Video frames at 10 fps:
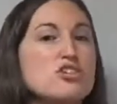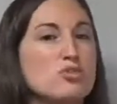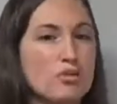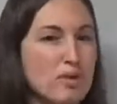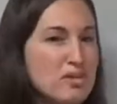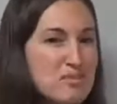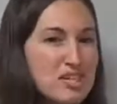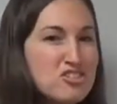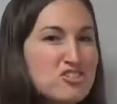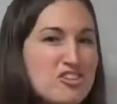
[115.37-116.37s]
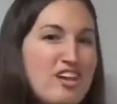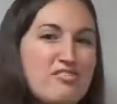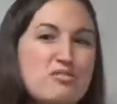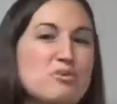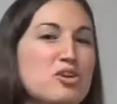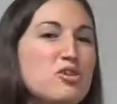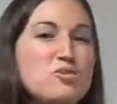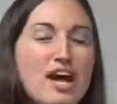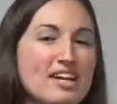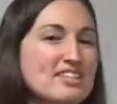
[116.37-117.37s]
So I want to make sure that everyone knew
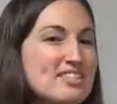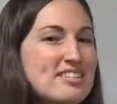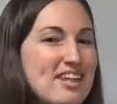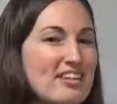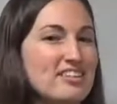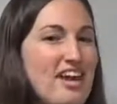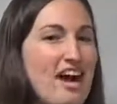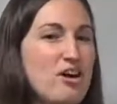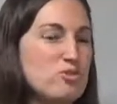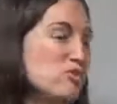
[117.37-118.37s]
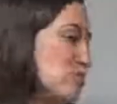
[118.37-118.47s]
that is exactly how to